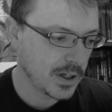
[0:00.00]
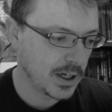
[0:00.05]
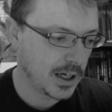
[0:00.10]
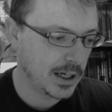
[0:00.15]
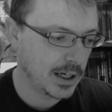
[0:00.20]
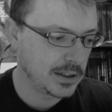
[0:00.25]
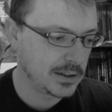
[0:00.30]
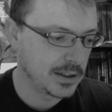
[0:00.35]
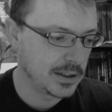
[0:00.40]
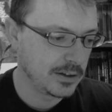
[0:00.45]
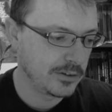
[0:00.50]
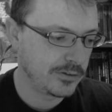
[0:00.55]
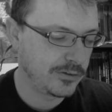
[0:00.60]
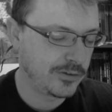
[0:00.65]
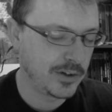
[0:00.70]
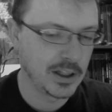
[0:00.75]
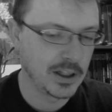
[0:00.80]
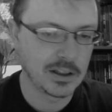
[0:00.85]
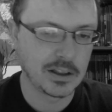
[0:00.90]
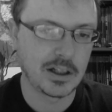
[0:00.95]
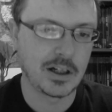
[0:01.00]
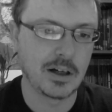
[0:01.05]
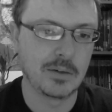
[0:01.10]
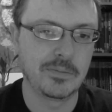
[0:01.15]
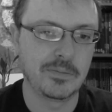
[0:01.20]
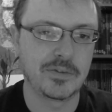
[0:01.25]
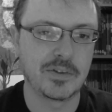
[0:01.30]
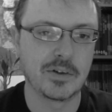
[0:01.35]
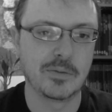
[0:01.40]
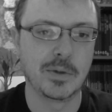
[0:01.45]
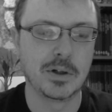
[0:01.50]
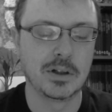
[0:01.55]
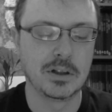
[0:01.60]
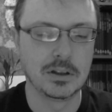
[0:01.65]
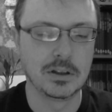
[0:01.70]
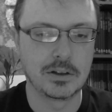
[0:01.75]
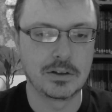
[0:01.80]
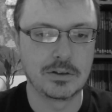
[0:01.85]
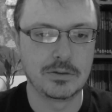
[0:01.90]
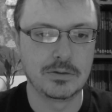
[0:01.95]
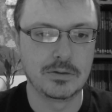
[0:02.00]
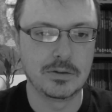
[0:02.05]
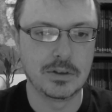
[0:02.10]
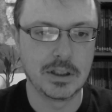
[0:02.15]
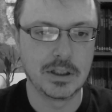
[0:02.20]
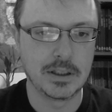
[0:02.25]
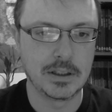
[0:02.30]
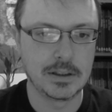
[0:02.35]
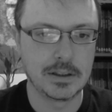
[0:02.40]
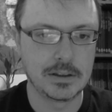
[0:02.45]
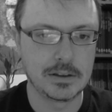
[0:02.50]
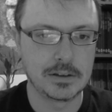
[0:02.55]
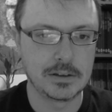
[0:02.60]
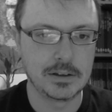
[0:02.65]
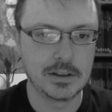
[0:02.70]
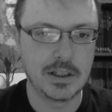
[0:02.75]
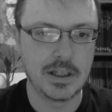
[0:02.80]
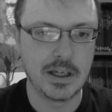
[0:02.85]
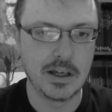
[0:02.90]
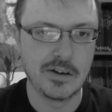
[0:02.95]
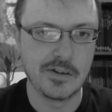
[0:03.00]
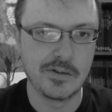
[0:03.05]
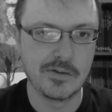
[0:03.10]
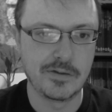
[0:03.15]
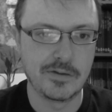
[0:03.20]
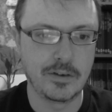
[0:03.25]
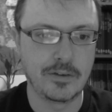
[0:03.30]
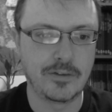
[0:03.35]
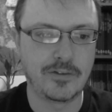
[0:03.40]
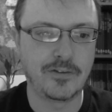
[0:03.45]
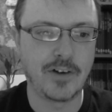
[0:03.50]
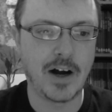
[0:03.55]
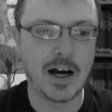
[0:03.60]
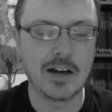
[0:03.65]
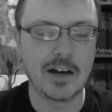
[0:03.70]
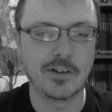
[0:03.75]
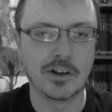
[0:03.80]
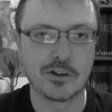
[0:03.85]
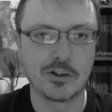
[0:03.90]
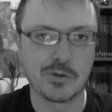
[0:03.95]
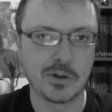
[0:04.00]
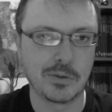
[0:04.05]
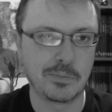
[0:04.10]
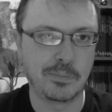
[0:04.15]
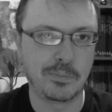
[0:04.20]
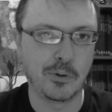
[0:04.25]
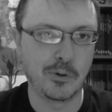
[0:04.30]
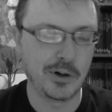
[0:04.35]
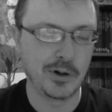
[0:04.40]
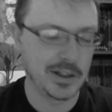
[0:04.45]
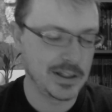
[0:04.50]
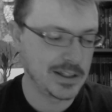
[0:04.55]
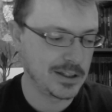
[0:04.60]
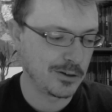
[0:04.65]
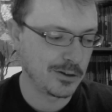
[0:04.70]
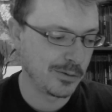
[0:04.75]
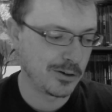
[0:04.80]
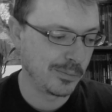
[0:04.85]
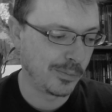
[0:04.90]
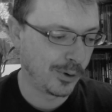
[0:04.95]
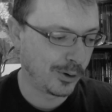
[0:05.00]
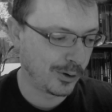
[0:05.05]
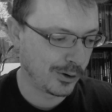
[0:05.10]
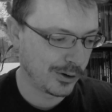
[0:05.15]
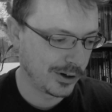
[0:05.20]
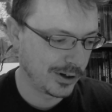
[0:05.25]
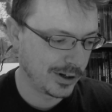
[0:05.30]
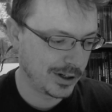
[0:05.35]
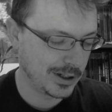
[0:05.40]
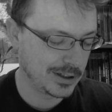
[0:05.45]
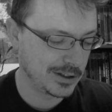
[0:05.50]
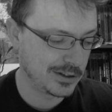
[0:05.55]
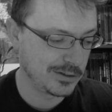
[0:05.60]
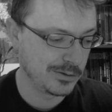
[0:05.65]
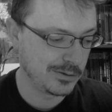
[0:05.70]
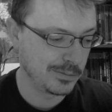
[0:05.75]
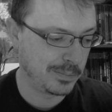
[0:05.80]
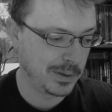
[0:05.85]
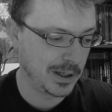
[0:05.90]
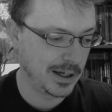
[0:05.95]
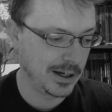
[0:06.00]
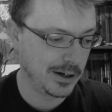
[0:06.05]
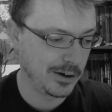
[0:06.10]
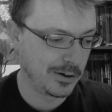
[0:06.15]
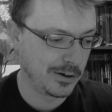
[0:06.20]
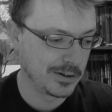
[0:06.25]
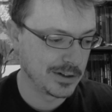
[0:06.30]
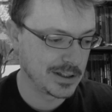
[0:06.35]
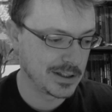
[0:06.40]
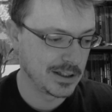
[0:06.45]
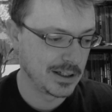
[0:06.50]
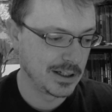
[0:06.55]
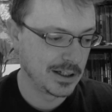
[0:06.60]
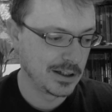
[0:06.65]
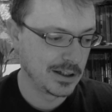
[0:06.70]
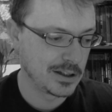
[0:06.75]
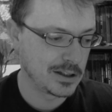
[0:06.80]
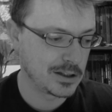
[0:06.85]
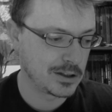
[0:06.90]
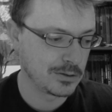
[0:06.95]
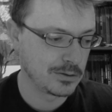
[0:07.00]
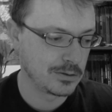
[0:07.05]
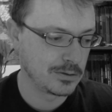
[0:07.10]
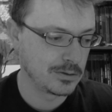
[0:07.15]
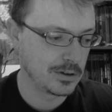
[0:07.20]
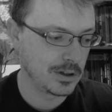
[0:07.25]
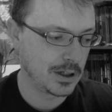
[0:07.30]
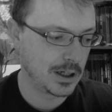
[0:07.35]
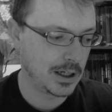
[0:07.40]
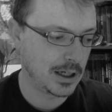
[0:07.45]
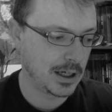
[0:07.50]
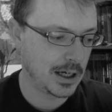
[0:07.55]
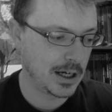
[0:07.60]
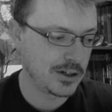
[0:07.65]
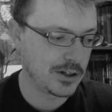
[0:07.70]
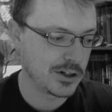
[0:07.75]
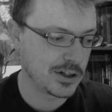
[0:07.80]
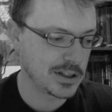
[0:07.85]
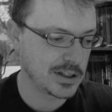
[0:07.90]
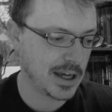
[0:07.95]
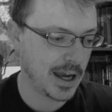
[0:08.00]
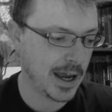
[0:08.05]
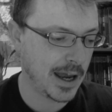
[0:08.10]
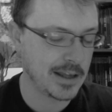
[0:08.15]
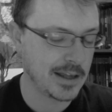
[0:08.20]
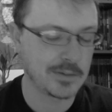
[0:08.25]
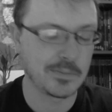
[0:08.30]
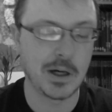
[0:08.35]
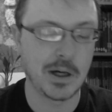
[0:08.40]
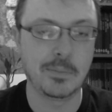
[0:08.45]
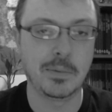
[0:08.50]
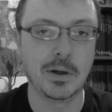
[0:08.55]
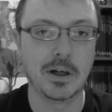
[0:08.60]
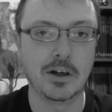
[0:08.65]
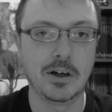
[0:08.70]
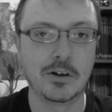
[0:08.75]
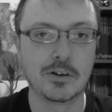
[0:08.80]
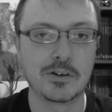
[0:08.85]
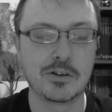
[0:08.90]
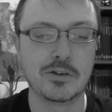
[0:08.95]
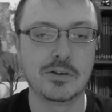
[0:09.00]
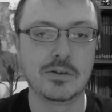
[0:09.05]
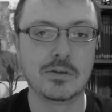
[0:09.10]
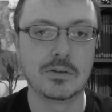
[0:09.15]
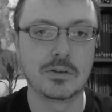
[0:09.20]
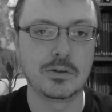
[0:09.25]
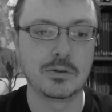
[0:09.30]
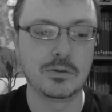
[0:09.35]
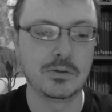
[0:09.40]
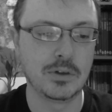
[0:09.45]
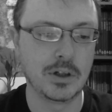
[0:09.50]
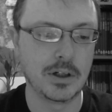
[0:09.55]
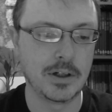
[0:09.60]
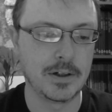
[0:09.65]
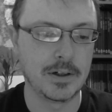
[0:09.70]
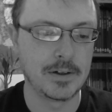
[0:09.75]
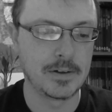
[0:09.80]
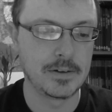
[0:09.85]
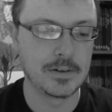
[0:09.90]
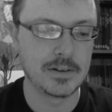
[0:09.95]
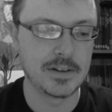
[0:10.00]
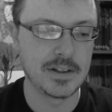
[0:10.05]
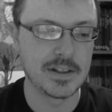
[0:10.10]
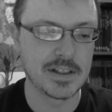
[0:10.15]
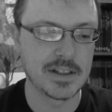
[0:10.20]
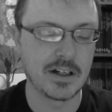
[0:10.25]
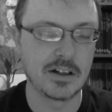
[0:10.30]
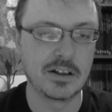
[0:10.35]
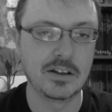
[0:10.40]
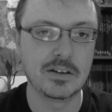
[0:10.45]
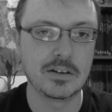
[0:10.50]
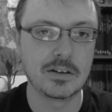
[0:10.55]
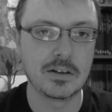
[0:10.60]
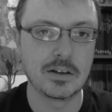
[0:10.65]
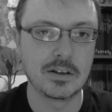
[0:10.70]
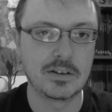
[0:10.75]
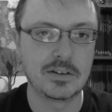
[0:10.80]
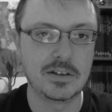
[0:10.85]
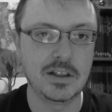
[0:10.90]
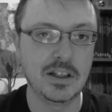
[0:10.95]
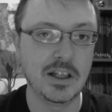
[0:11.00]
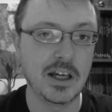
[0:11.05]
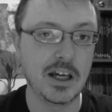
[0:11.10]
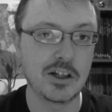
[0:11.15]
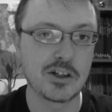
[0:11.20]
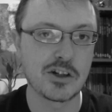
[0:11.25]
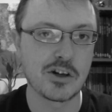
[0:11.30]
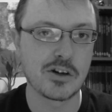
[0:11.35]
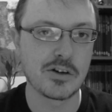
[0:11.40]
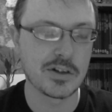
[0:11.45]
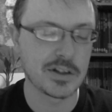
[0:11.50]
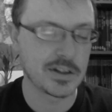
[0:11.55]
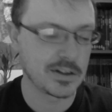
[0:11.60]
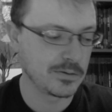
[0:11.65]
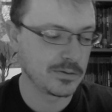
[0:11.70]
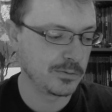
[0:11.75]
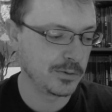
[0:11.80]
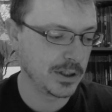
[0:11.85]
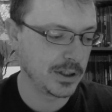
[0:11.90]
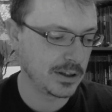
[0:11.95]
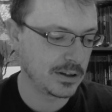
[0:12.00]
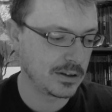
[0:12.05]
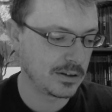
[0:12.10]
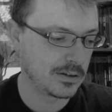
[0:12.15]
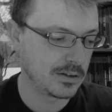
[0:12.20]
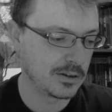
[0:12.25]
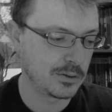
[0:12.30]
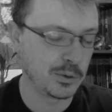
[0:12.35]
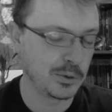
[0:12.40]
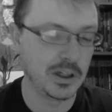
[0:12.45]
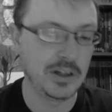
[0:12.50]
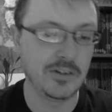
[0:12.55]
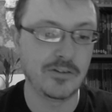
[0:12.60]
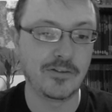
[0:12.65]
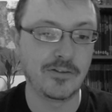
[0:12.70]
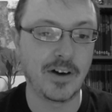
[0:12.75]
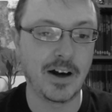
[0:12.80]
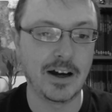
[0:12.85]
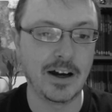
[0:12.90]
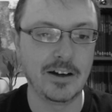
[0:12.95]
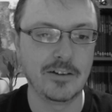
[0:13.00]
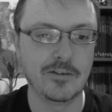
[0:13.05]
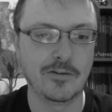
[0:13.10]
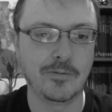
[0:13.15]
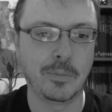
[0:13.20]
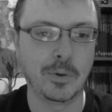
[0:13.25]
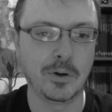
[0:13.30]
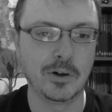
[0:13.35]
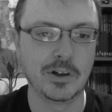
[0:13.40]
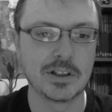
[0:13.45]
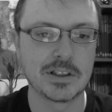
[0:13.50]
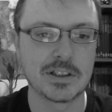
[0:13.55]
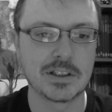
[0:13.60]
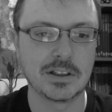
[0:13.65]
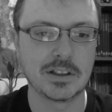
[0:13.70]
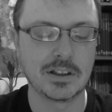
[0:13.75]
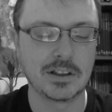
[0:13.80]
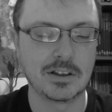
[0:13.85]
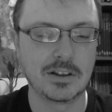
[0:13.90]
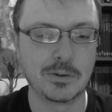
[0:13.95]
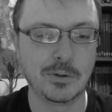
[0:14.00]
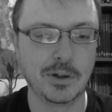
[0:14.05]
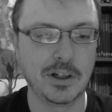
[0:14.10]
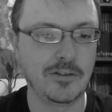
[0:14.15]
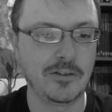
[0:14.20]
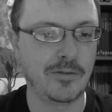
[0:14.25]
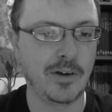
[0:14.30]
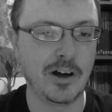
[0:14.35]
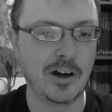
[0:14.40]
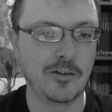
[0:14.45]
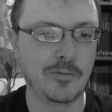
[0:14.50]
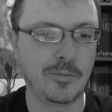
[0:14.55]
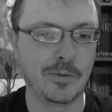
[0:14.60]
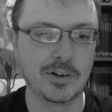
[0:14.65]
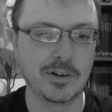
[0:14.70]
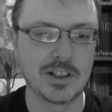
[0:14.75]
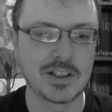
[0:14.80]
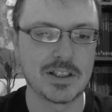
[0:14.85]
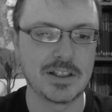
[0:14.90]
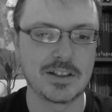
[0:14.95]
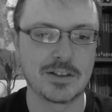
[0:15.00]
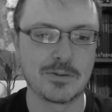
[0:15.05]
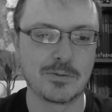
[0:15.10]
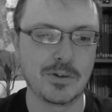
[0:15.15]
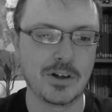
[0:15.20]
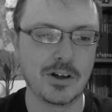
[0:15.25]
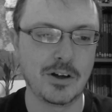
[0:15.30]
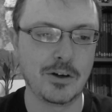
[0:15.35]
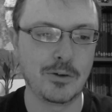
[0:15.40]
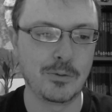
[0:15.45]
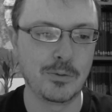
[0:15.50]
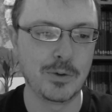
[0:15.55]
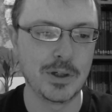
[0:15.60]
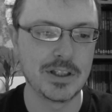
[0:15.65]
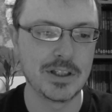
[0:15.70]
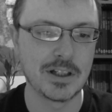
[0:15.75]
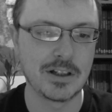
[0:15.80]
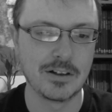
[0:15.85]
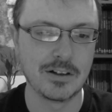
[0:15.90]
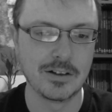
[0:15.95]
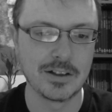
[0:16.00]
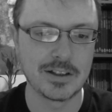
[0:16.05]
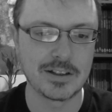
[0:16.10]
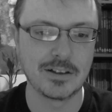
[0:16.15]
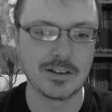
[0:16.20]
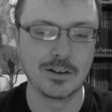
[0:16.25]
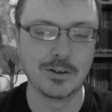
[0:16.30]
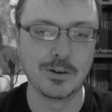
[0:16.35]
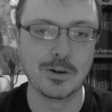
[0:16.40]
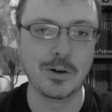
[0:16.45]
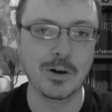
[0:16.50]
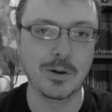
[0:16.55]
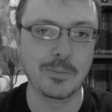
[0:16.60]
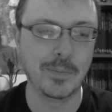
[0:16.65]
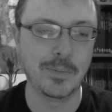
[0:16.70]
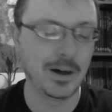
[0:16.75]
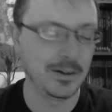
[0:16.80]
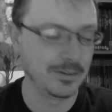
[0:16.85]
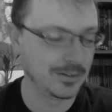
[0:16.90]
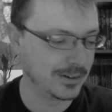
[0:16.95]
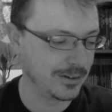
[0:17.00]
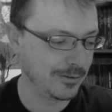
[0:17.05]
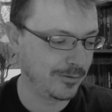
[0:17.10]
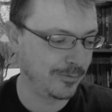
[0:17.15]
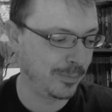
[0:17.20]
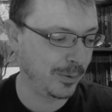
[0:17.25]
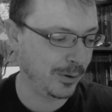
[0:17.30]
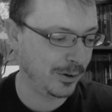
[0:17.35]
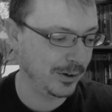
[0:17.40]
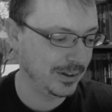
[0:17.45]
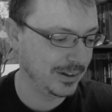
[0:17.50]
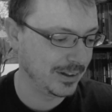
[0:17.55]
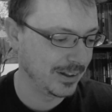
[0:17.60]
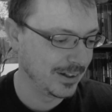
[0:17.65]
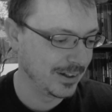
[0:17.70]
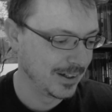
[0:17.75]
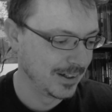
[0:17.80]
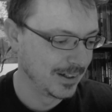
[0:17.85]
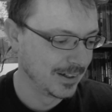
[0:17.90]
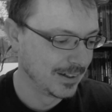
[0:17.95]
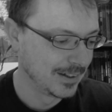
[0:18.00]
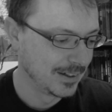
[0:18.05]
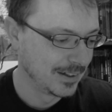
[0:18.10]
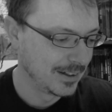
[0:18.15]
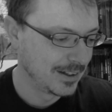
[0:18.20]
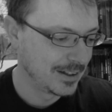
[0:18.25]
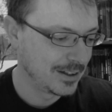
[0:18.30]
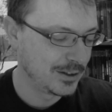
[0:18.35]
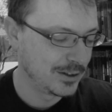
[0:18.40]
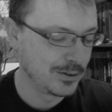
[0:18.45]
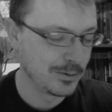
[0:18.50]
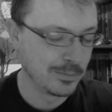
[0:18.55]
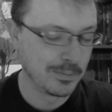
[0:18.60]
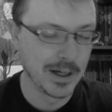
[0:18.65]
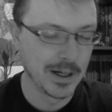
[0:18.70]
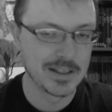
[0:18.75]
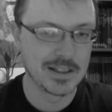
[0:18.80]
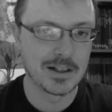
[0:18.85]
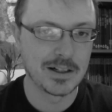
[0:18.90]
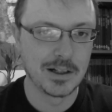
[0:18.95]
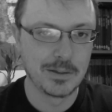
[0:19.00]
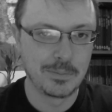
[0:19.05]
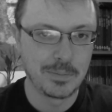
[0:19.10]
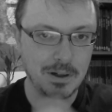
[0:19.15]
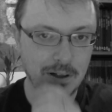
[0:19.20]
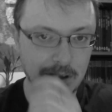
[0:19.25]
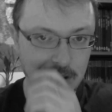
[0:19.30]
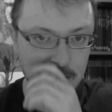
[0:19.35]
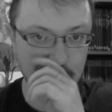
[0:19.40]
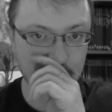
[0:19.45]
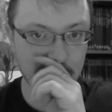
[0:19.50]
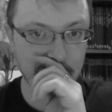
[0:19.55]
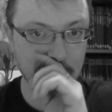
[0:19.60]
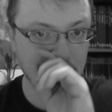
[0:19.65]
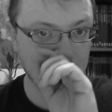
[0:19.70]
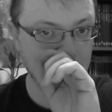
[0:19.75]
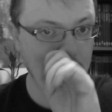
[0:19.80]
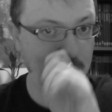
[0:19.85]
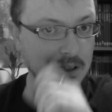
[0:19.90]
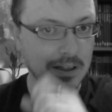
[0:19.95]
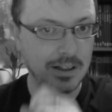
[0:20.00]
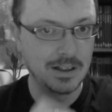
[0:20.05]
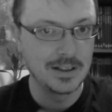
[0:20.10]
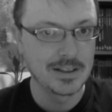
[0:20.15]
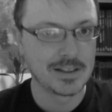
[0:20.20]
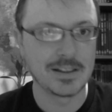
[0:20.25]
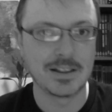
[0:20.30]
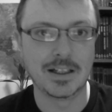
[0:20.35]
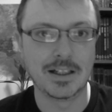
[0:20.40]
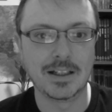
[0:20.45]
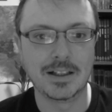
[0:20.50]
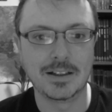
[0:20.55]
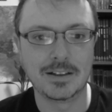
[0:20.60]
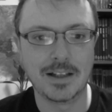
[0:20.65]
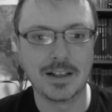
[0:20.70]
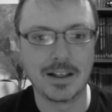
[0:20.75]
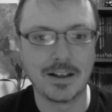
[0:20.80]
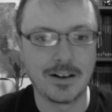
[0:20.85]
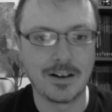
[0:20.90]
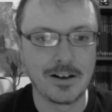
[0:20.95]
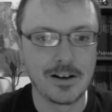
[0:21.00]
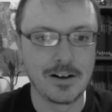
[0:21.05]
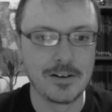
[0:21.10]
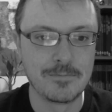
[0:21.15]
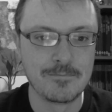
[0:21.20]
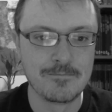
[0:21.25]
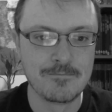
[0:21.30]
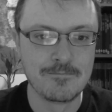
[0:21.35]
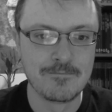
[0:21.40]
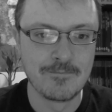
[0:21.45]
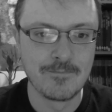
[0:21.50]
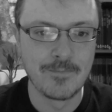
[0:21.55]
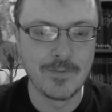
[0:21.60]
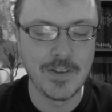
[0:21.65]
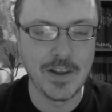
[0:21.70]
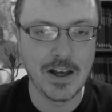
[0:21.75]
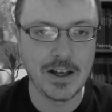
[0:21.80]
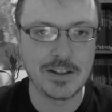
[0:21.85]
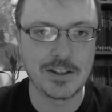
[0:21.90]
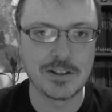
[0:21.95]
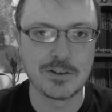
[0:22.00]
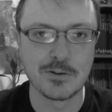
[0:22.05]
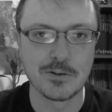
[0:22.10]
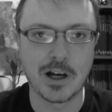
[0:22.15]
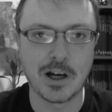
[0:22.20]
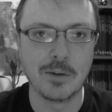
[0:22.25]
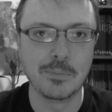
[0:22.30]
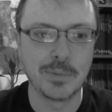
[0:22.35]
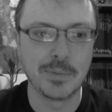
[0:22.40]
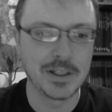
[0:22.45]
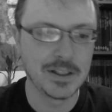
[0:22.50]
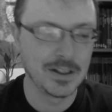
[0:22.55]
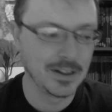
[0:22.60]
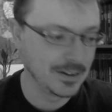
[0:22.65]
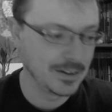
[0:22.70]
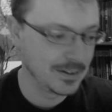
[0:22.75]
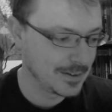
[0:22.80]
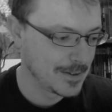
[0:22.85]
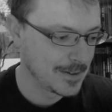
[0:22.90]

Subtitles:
I didn't feel comfortable to give 500 points or more to players, so I just asked my player to design teenagers with 25 points. 25 points is a ridiculous low amount of points. You basically play human beings that are not so competent.